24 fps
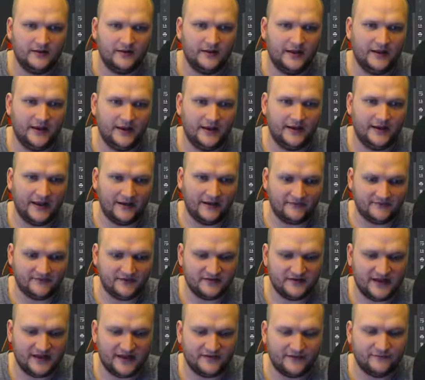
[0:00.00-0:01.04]
And after
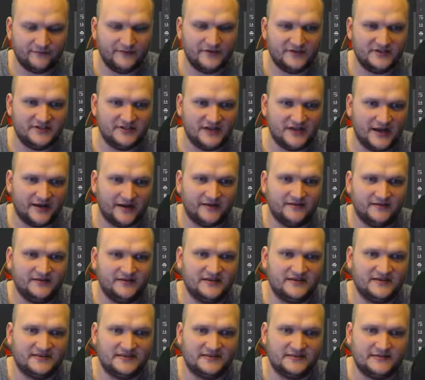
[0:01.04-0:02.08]
that, we check
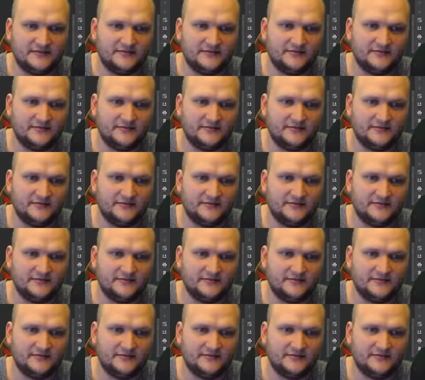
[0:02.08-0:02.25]
this